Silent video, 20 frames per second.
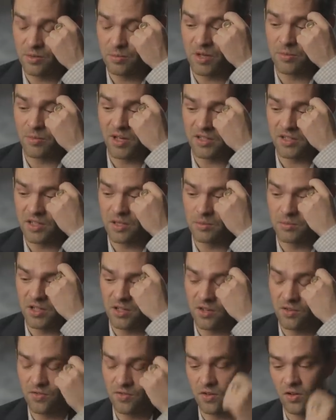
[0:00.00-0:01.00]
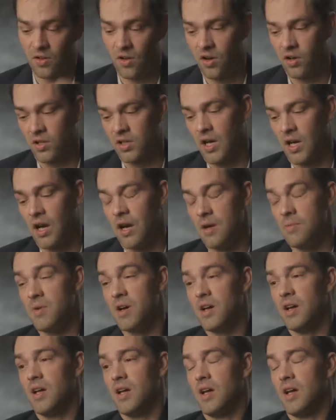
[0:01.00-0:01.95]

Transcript: He'd been my team leader for a long time.